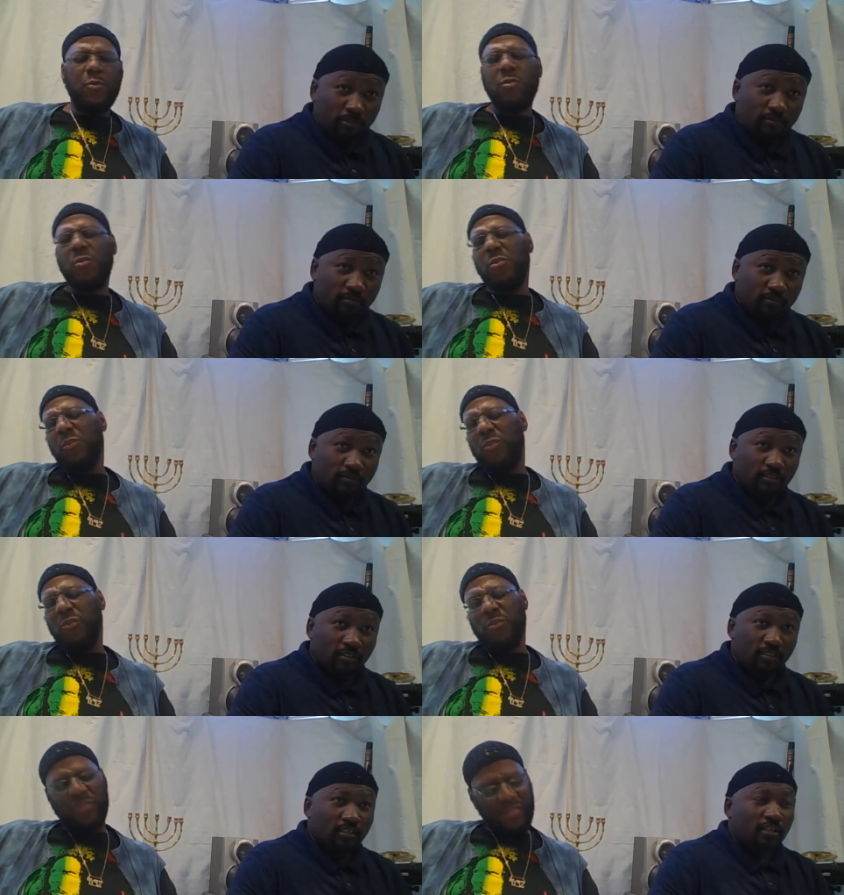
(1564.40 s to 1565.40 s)

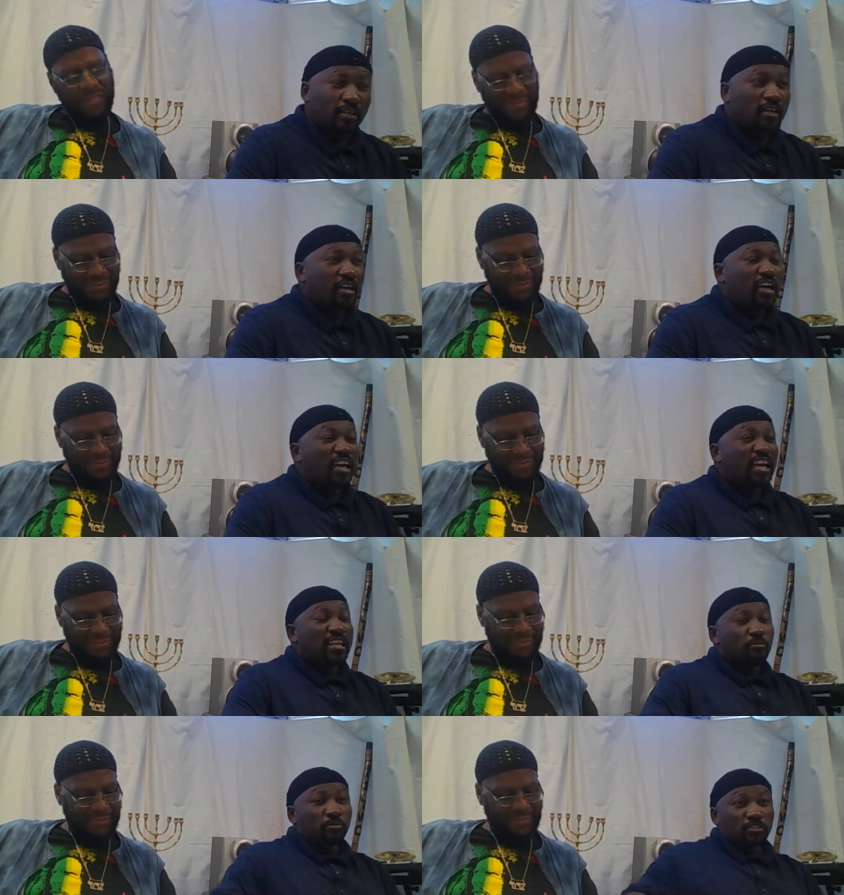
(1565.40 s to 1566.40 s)
Speaker 1: And it
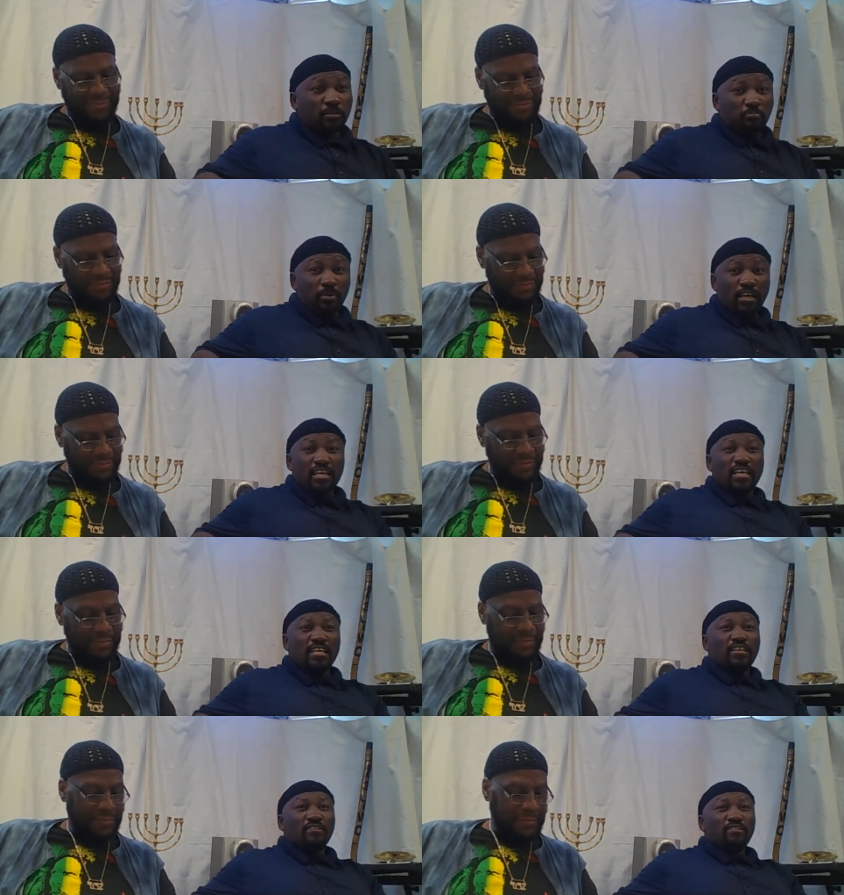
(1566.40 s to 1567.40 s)
was the
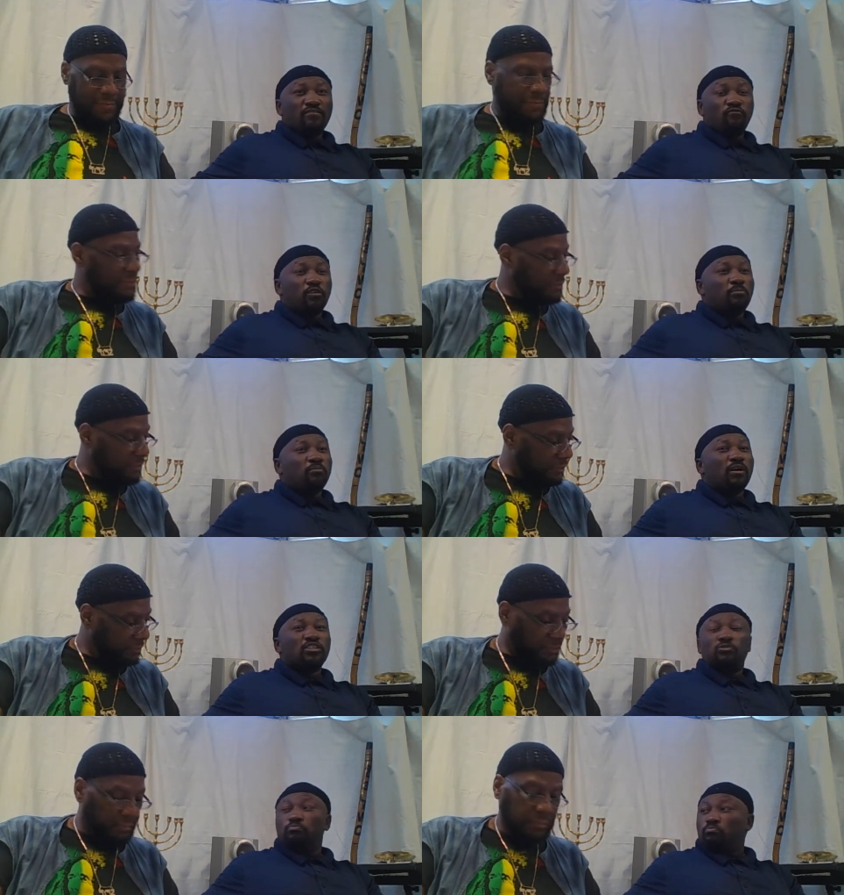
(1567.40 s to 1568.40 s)
pain from my
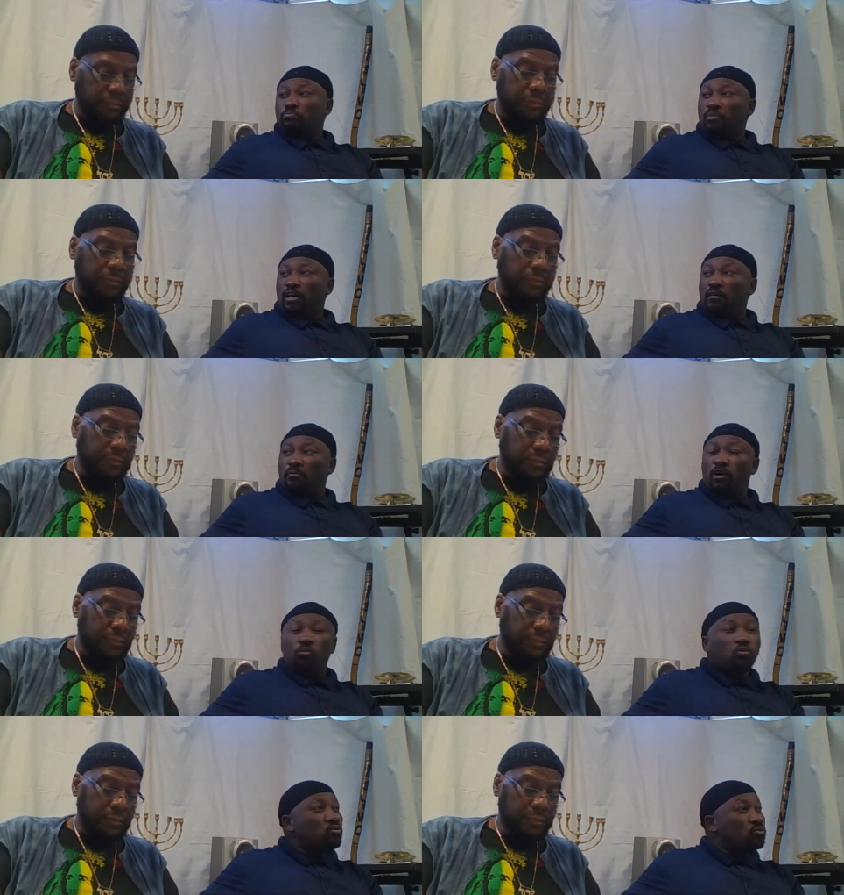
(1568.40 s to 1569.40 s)
my, my
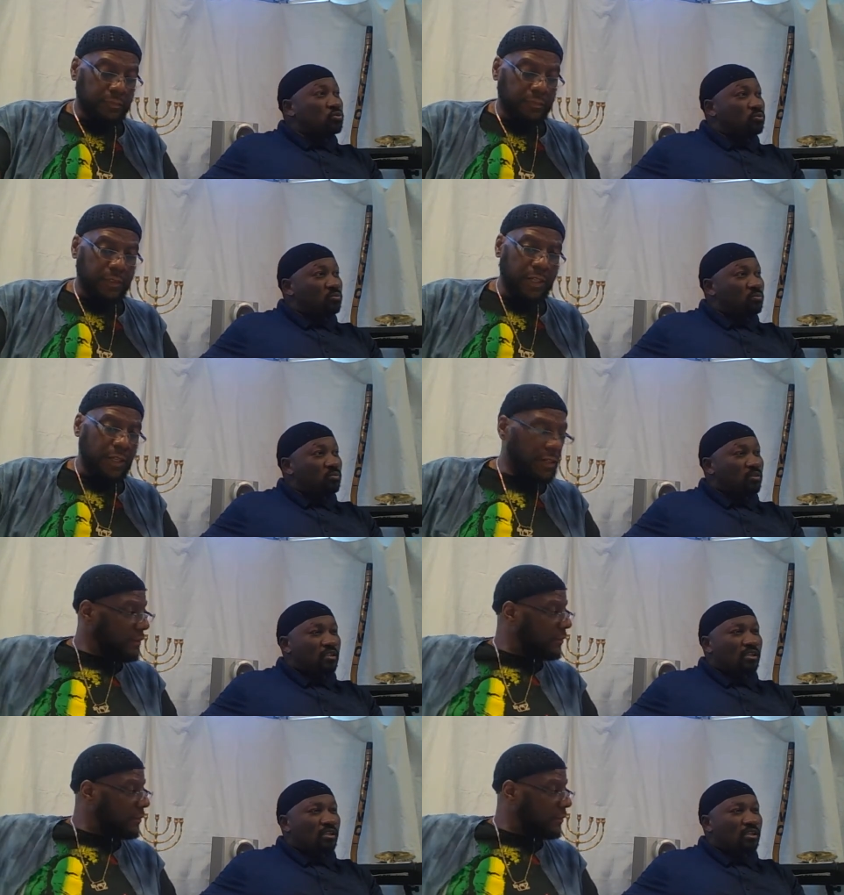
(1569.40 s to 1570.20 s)
wound.